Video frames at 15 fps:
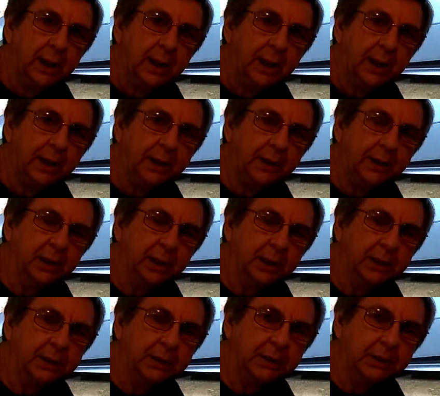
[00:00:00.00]
and
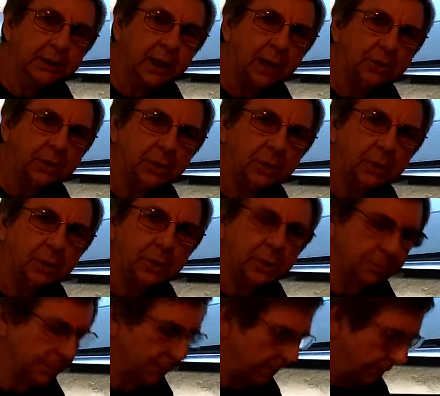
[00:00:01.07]
not too
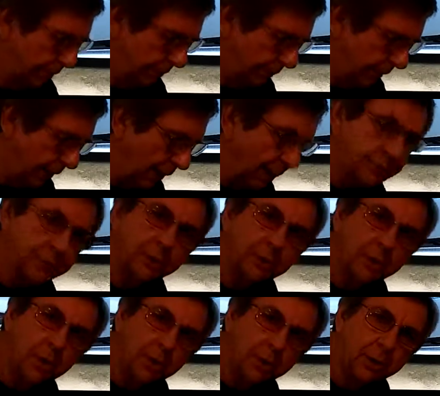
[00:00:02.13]
good. But the
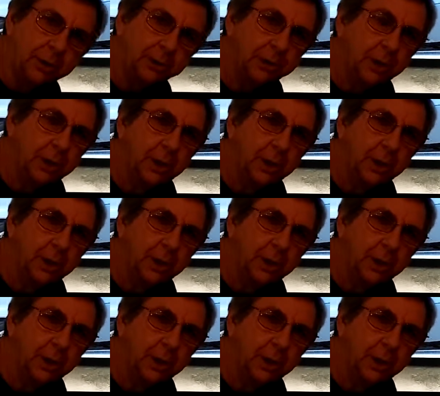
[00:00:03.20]
electric cars,